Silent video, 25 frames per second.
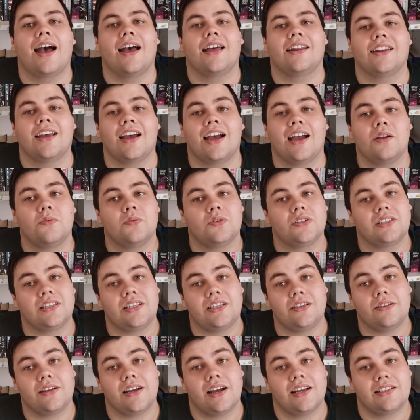And I
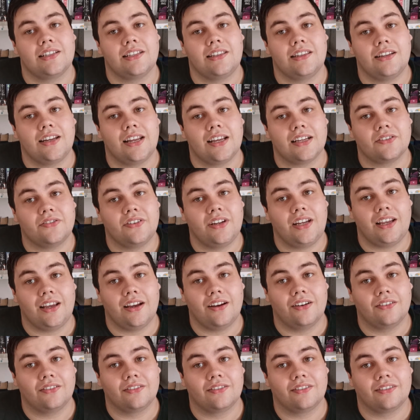will see you guys in the next
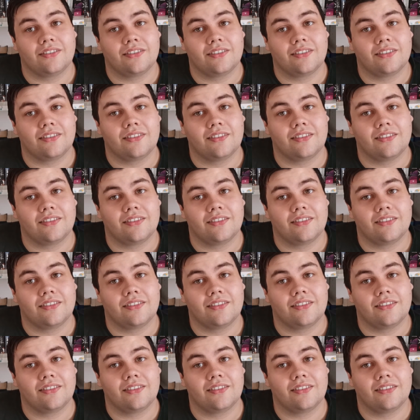video.